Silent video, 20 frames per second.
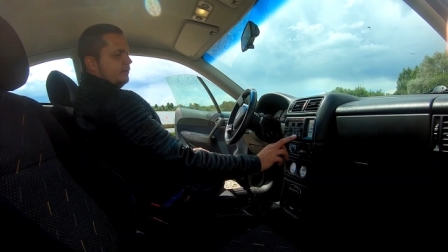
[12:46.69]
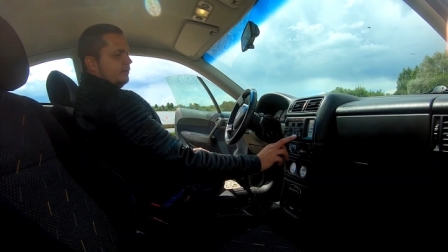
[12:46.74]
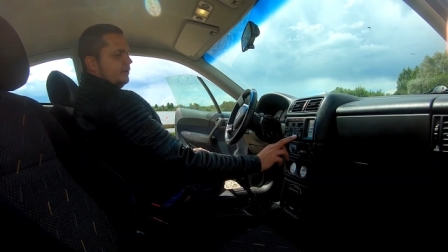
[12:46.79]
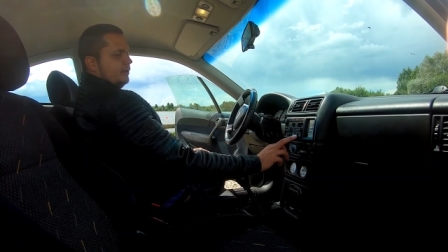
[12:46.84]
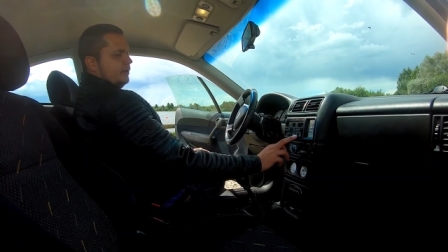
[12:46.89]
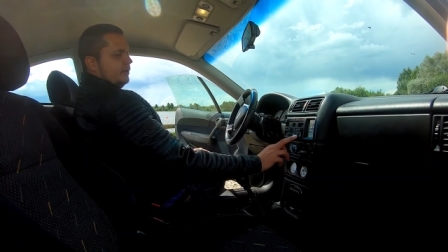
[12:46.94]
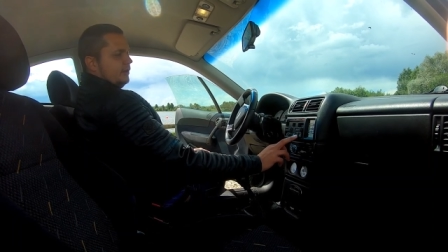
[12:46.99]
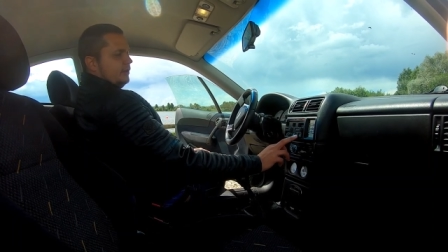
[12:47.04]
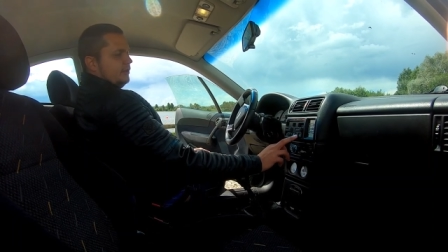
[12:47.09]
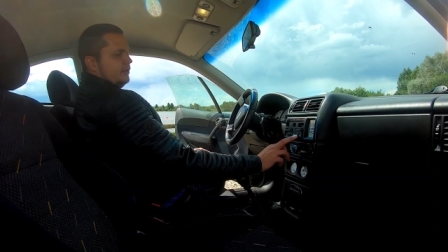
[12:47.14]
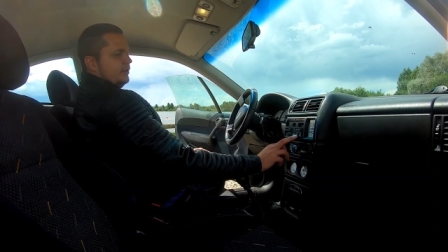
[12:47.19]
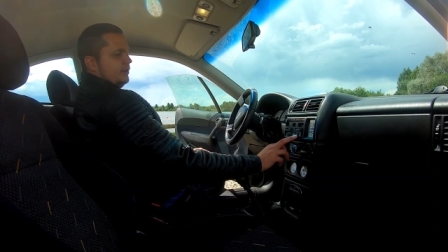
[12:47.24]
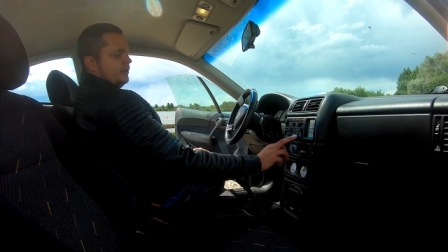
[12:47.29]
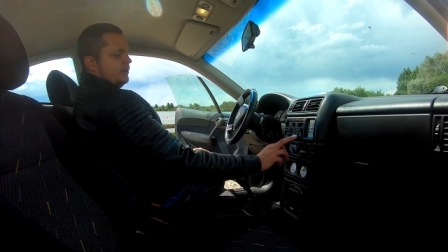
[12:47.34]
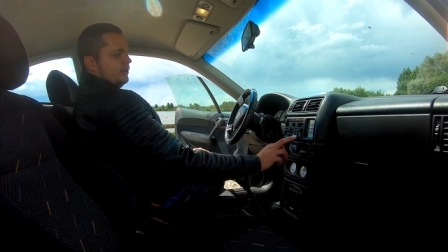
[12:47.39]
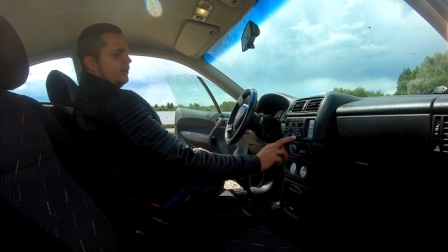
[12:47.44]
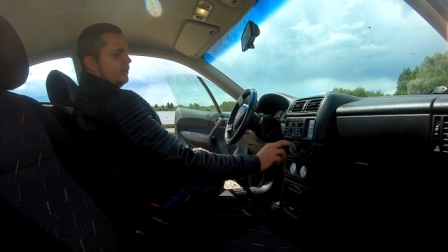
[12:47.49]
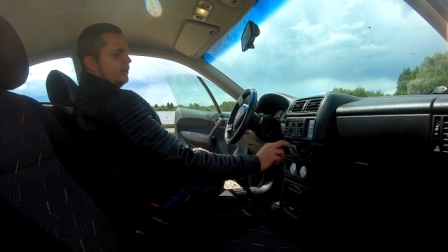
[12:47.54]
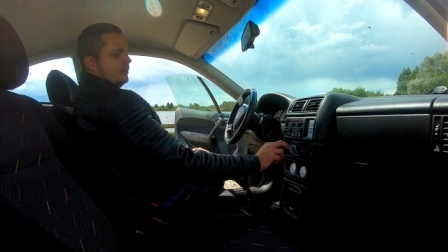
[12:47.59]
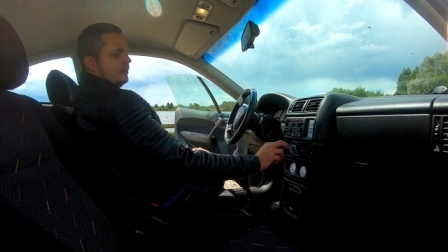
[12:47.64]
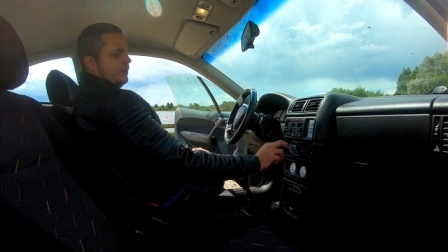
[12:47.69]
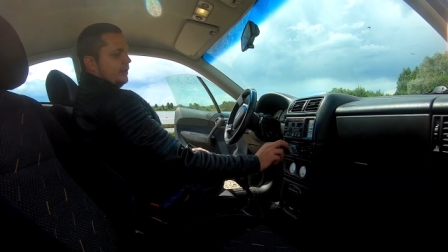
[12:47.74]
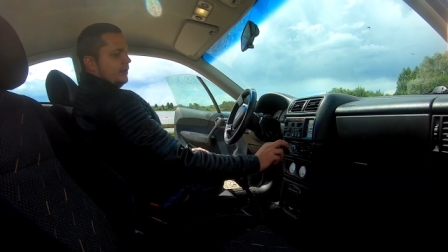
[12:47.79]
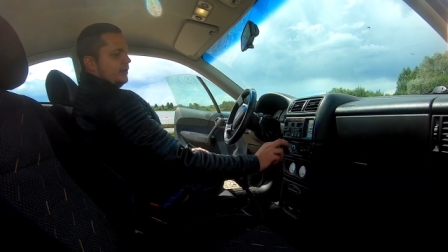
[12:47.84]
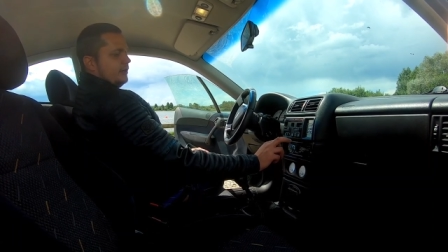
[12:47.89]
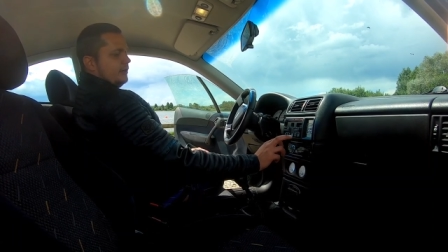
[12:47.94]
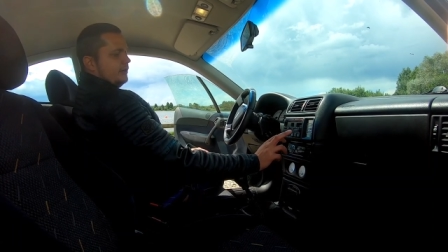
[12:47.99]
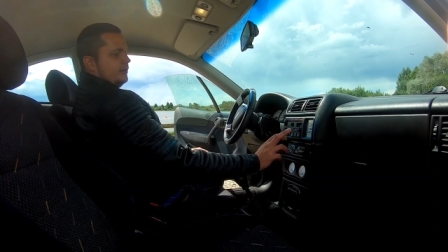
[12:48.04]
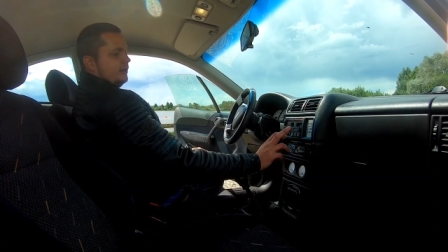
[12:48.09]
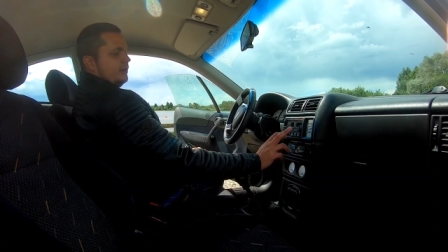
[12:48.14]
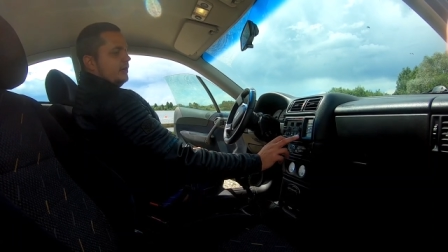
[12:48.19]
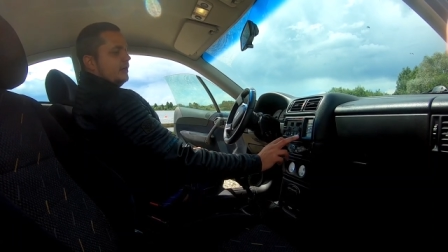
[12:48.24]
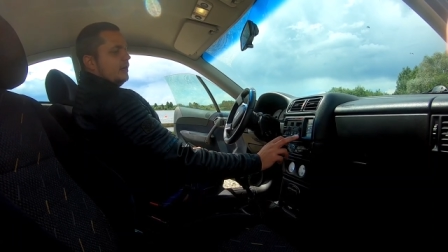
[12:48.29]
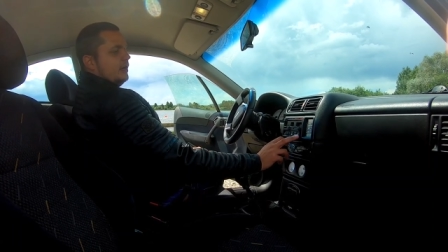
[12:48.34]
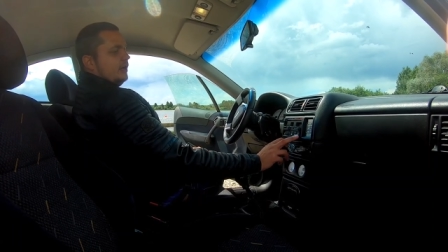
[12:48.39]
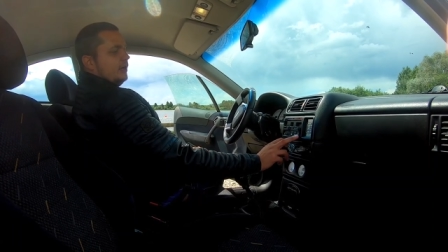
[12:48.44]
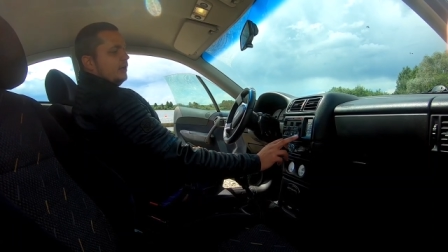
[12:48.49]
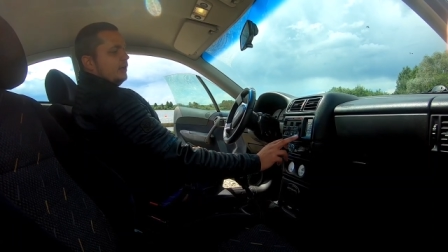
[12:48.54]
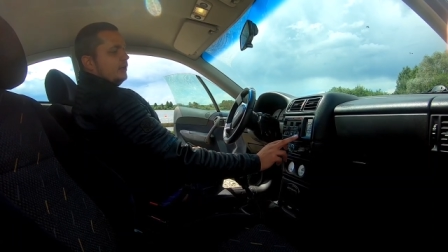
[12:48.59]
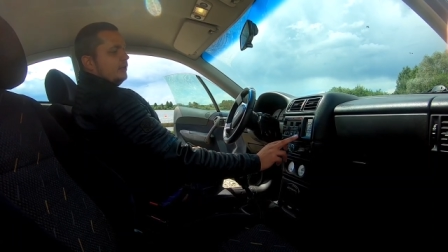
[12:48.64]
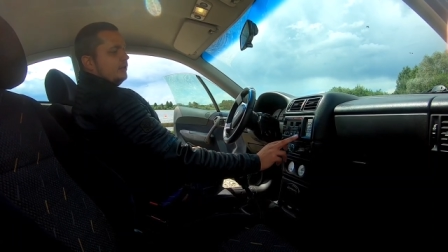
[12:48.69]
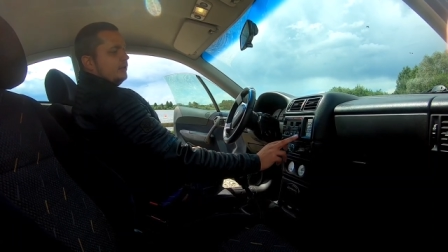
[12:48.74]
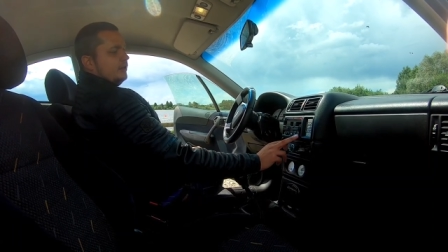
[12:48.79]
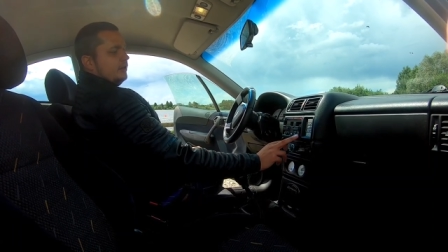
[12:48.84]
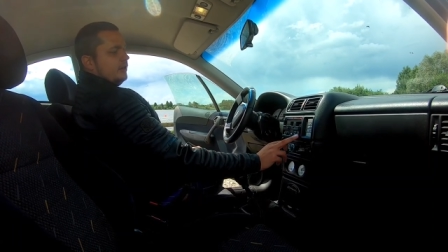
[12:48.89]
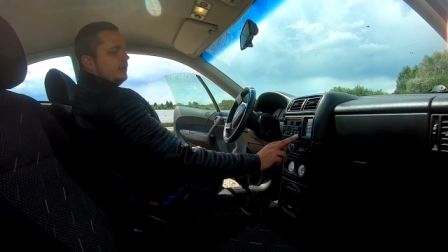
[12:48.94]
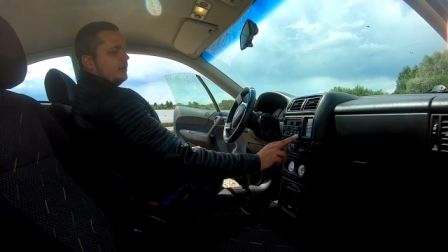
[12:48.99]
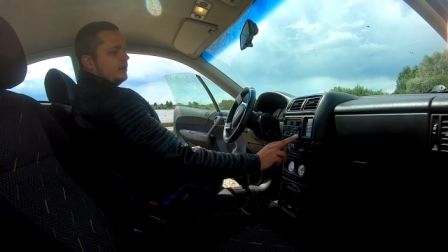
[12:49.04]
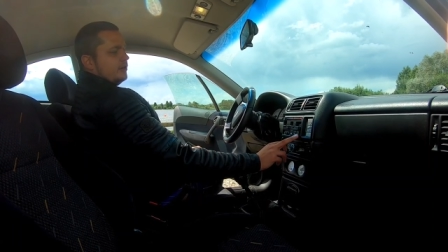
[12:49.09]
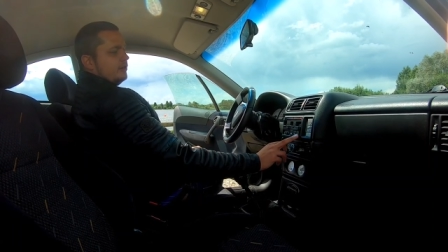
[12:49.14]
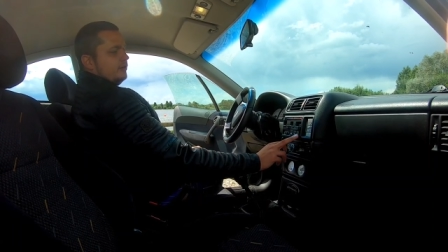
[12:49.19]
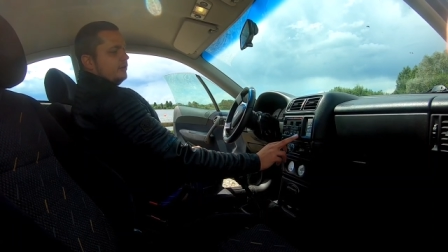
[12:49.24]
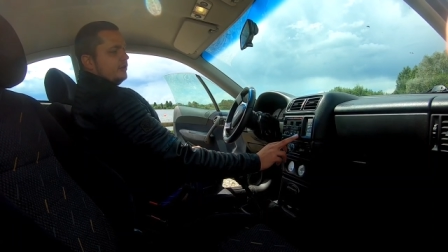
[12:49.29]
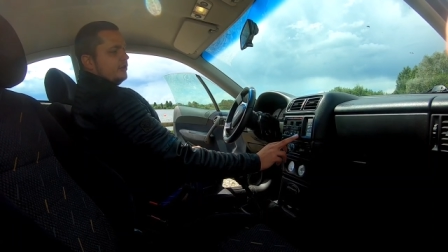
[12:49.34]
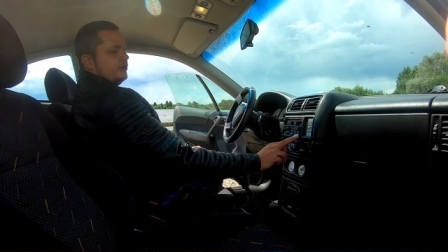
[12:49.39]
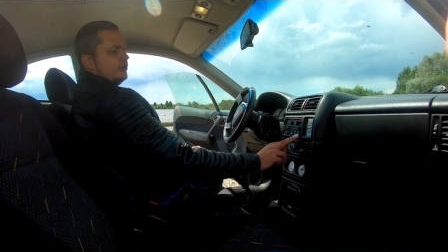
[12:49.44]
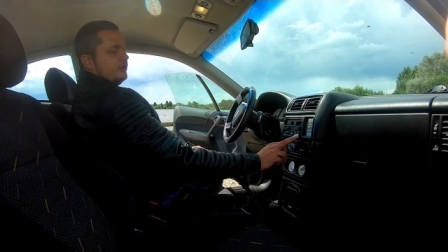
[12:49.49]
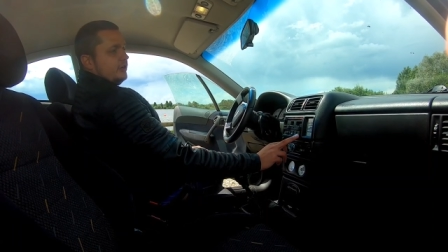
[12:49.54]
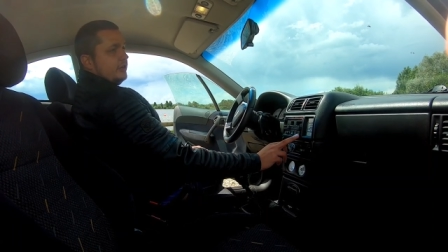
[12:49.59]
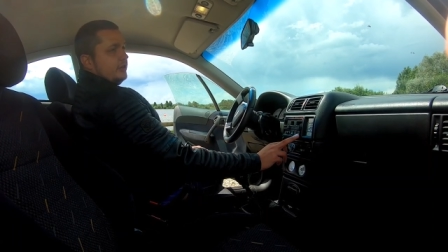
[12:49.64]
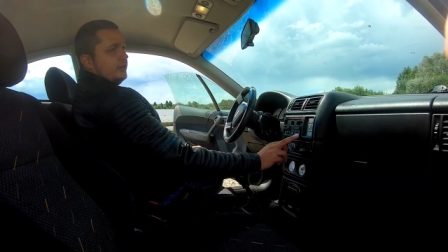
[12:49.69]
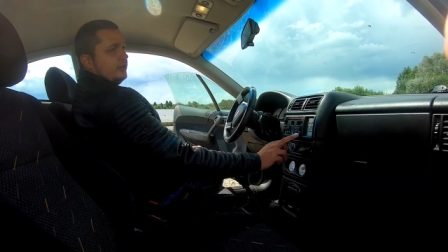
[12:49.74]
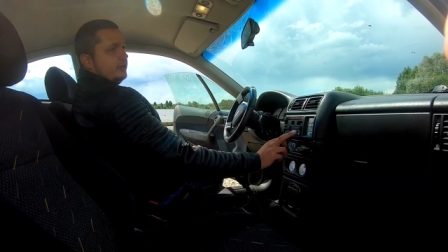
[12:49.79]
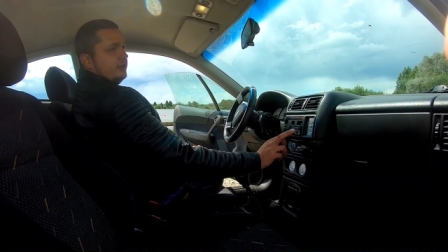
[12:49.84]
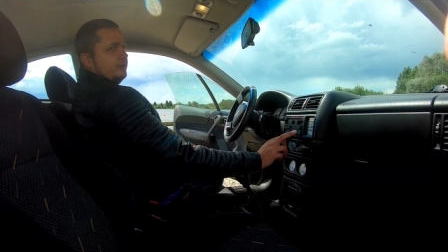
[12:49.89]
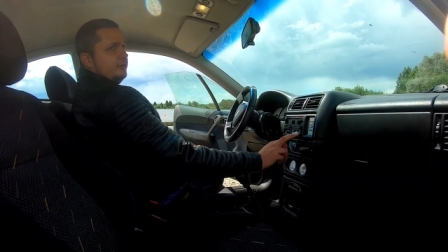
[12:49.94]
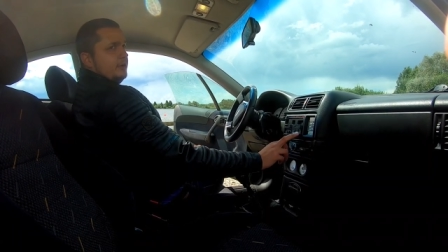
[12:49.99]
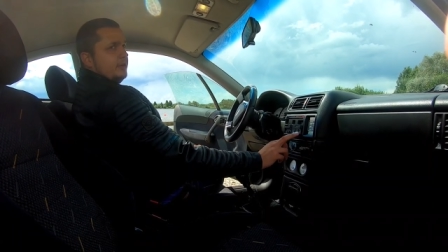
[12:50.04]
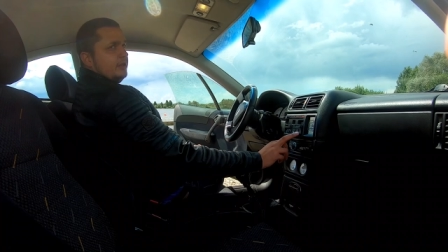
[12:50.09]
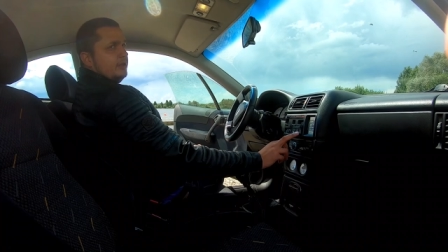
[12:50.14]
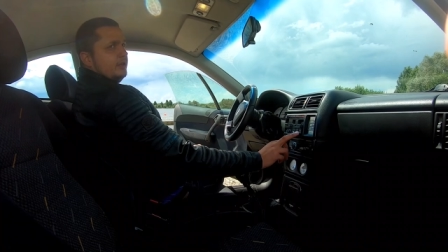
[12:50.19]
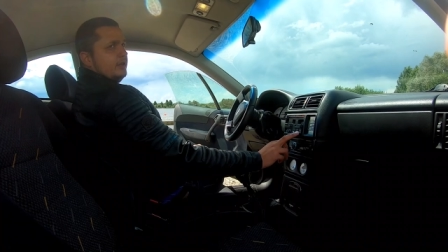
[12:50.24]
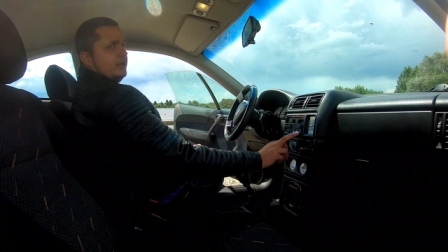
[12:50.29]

interior air and air conditioning, but